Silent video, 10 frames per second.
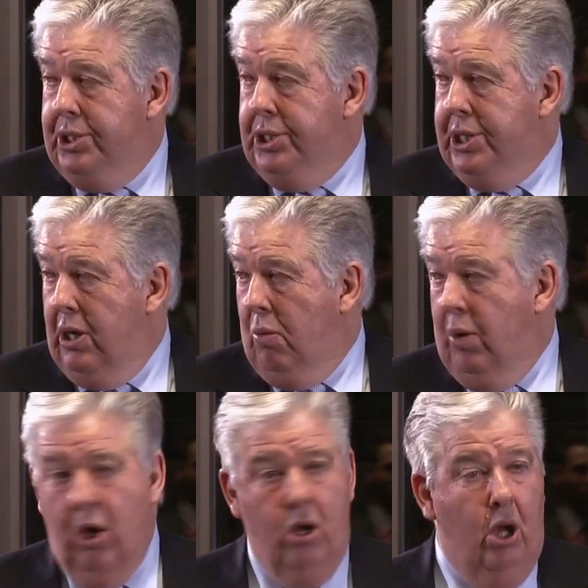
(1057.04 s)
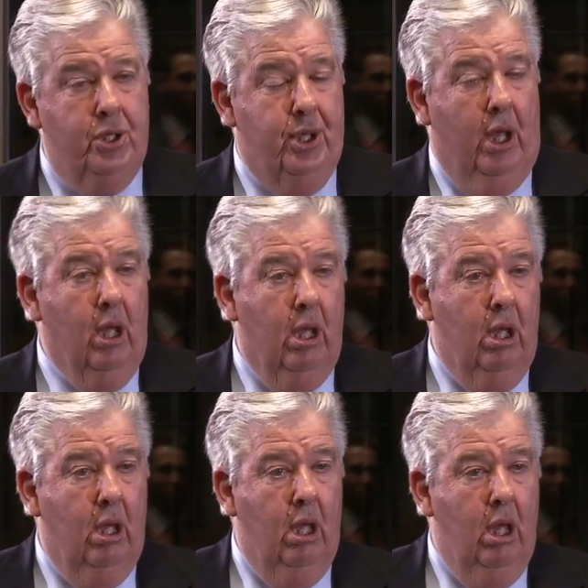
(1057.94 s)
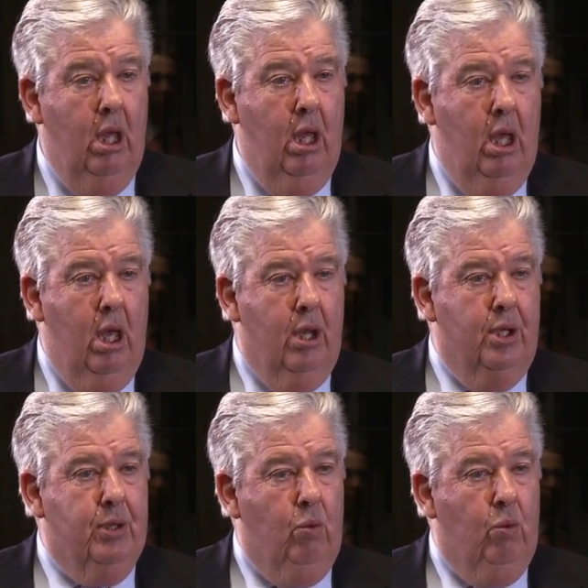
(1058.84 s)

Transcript: She said, I went on Costa. And I said,